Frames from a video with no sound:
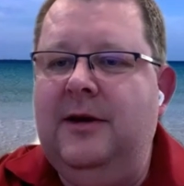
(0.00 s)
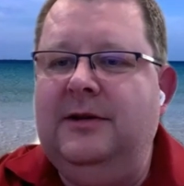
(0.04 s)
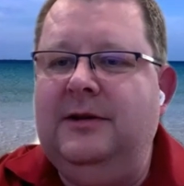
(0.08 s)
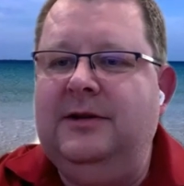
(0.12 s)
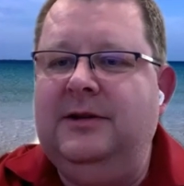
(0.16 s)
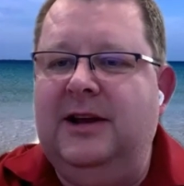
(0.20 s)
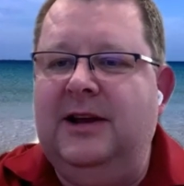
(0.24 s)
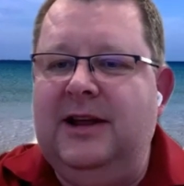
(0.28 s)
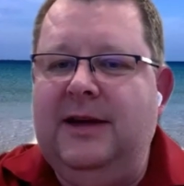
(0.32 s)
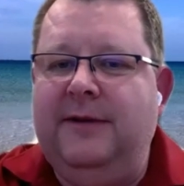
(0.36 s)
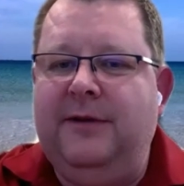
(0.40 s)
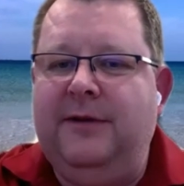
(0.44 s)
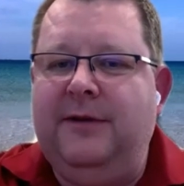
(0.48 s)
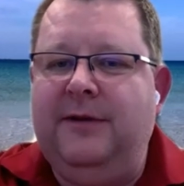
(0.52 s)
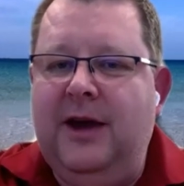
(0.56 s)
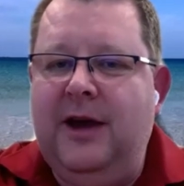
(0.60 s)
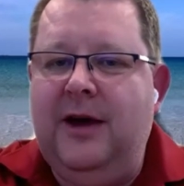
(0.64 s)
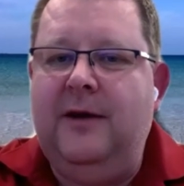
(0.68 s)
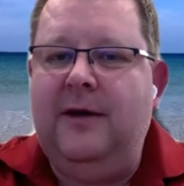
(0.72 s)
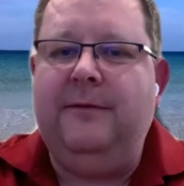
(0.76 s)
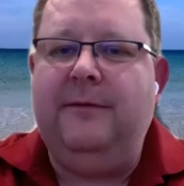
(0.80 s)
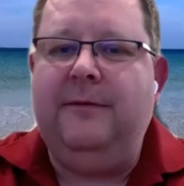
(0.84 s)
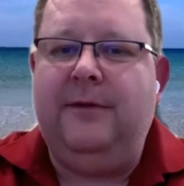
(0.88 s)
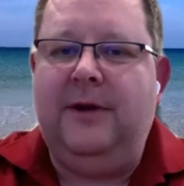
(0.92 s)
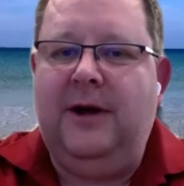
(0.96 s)
to leave
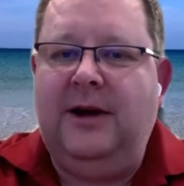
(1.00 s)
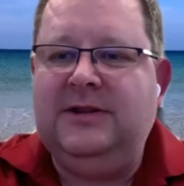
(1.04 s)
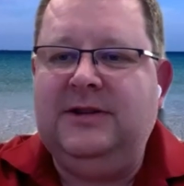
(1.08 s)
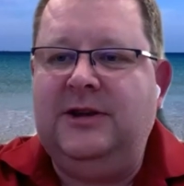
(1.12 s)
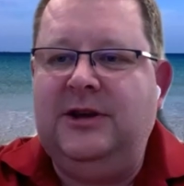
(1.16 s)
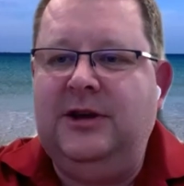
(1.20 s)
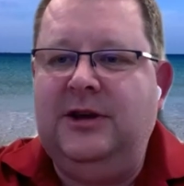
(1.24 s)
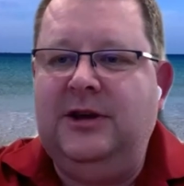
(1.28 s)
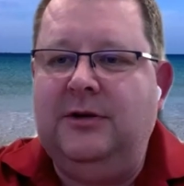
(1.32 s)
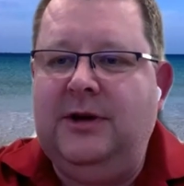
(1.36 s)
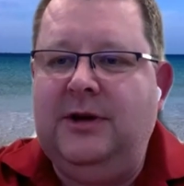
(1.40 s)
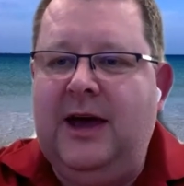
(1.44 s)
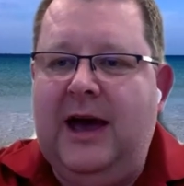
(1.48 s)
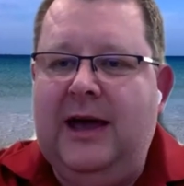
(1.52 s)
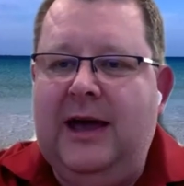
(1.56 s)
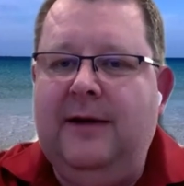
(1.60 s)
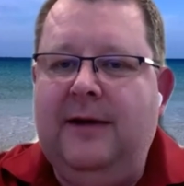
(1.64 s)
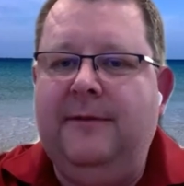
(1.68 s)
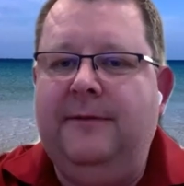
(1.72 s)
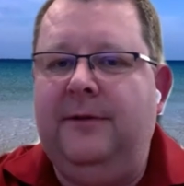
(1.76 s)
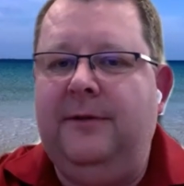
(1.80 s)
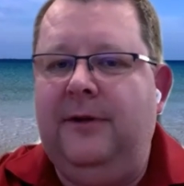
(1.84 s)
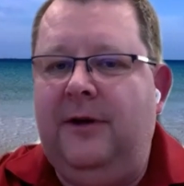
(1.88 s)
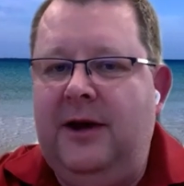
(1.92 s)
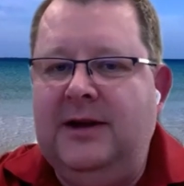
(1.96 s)
here, fly to the UK,
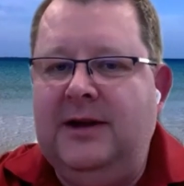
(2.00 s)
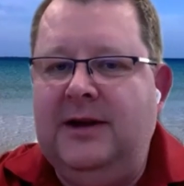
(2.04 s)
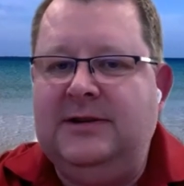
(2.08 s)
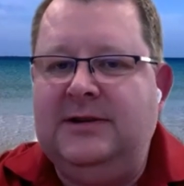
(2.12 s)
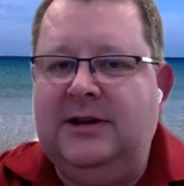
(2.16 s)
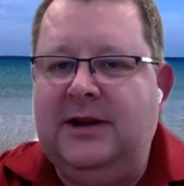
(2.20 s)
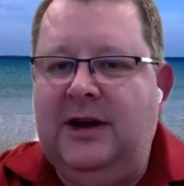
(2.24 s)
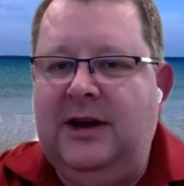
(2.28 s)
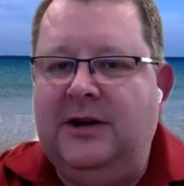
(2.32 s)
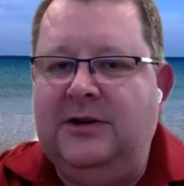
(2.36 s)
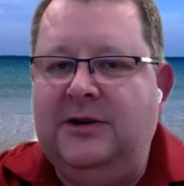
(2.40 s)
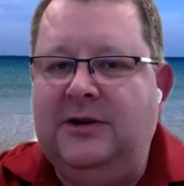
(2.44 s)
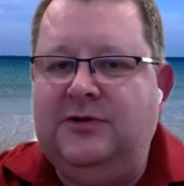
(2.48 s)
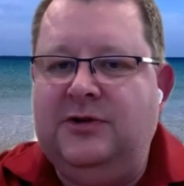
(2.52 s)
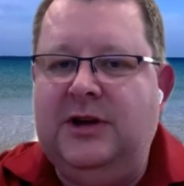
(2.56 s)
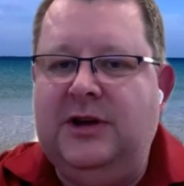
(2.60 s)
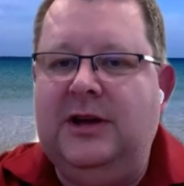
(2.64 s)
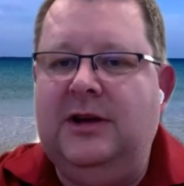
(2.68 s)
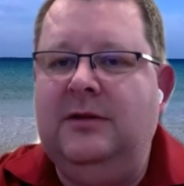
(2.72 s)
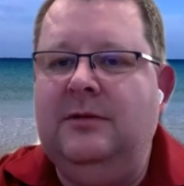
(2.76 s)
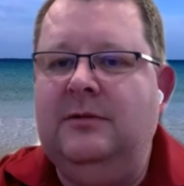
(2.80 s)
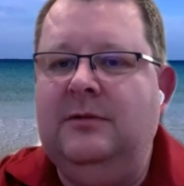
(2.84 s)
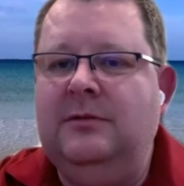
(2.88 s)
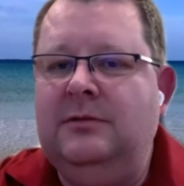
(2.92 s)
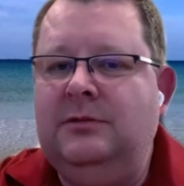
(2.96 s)
fly into the
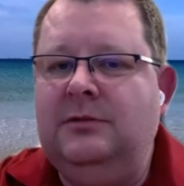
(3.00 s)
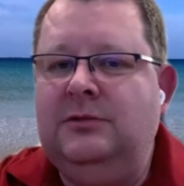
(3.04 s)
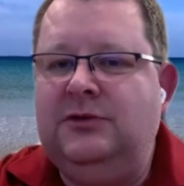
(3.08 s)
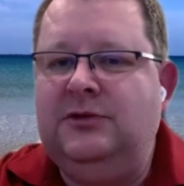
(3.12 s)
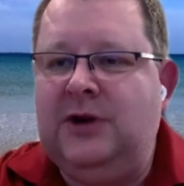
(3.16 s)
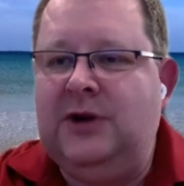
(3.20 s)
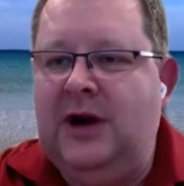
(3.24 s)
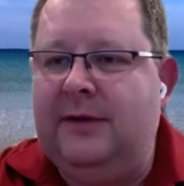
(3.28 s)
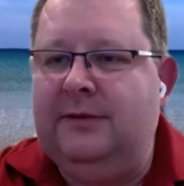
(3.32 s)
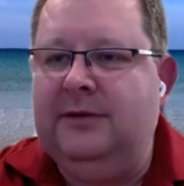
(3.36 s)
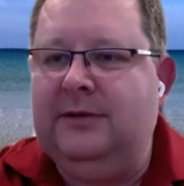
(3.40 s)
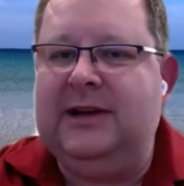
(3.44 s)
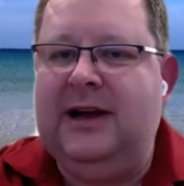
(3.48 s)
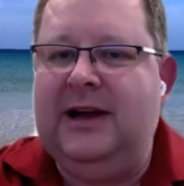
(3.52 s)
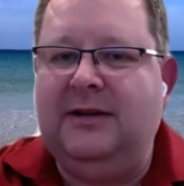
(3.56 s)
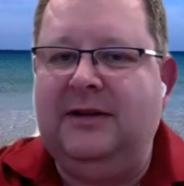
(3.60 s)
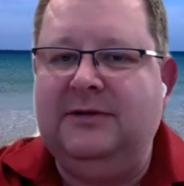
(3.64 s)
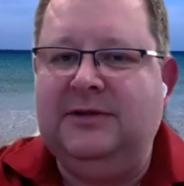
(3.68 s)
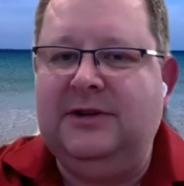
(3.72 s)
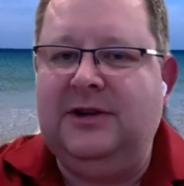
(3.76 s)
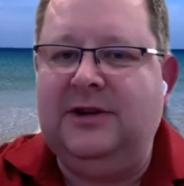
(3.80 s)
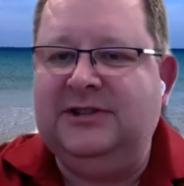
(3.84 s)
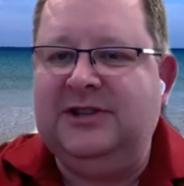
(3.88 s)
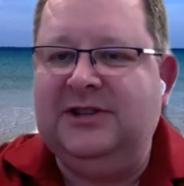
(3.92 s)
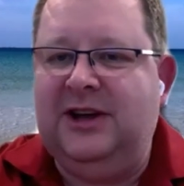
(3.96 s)
country, travel down
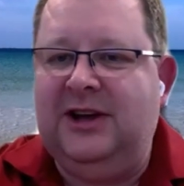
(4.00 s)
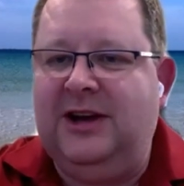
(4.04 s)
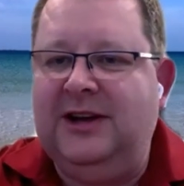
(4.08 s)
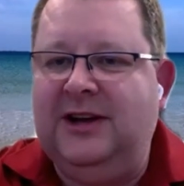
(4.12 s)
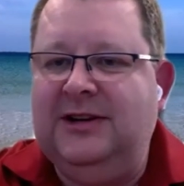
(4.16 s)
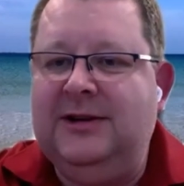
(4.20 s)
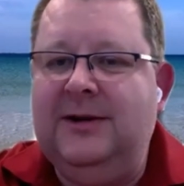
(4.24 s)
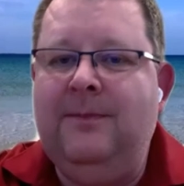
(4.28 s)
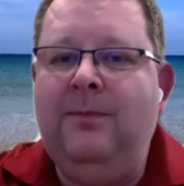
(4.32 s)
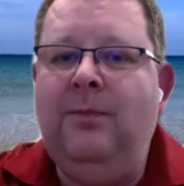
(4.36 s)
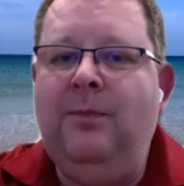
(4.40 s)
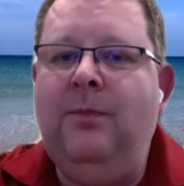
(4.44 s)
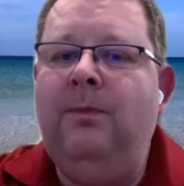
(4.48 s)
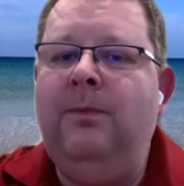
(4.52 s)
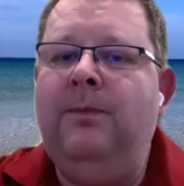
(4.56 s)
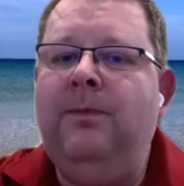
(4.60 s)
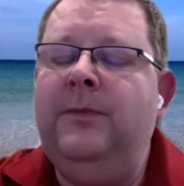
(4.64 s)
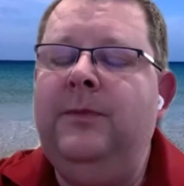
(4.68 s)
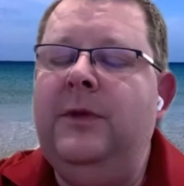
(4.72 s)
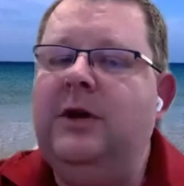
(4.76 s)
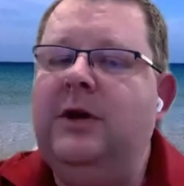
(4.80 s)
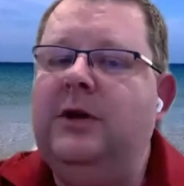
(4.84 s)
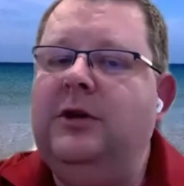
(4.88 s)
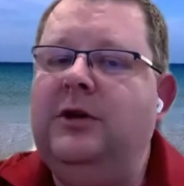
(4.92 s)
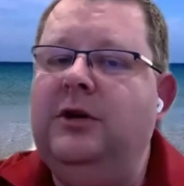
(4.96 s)
to the site.
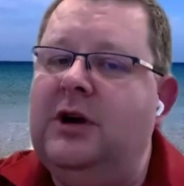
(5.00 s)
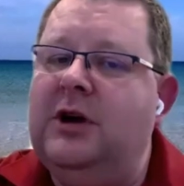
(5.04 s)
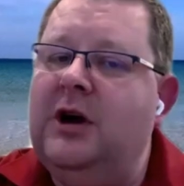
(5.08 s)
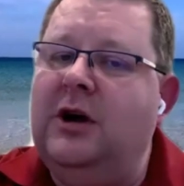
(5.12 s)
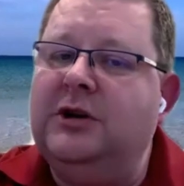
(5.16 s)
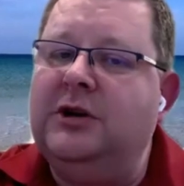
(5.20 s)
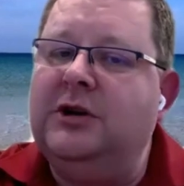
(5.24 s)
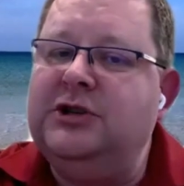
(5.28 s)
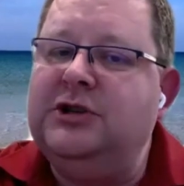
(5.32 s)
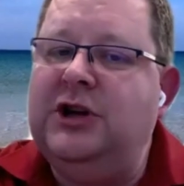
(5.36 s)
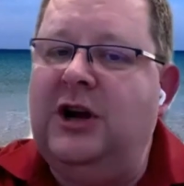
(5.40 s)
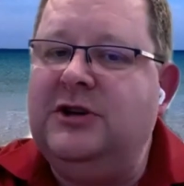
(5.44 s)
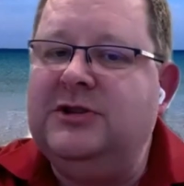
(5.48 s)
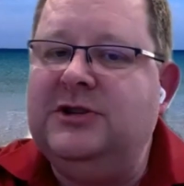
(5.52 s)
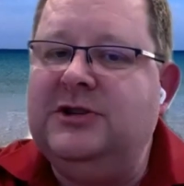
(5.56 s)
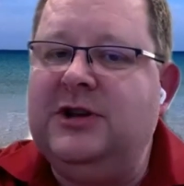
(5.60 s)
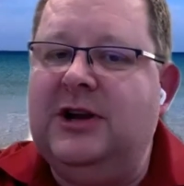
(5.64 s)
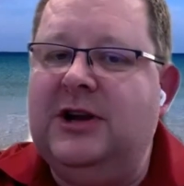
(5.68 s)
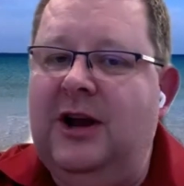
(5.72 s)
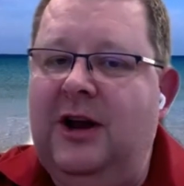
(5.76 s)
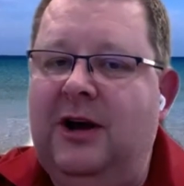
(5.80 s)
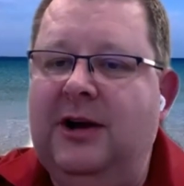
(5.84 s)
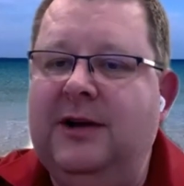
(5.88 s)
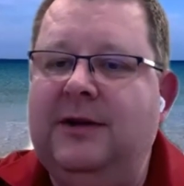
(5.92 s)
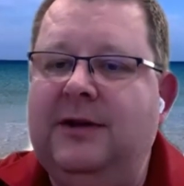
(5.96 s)
You can't charge the
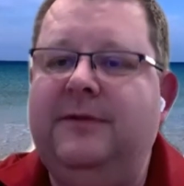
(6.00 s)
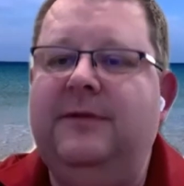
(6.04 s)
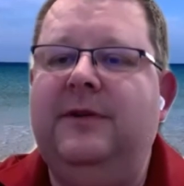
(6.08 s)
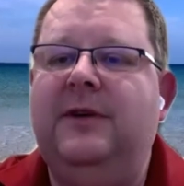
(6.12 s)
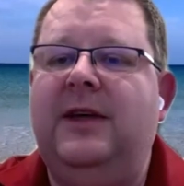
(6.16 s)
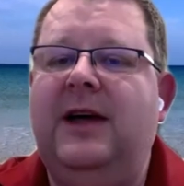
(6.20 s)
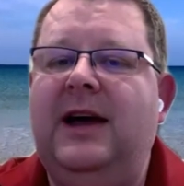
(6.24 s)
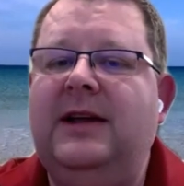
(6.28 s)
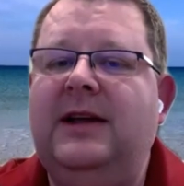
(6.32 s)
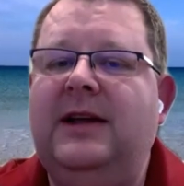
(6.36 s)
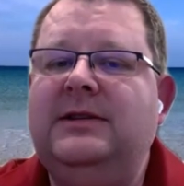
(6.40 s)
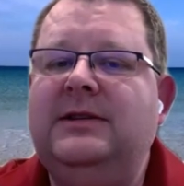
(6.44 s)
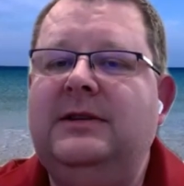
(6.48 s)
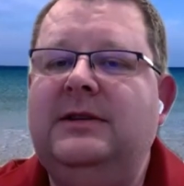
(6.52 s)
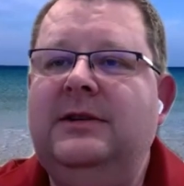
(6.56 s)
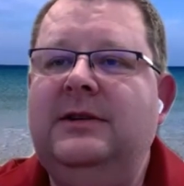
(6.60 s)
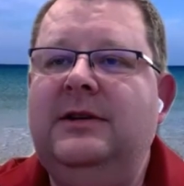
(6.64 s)
client for that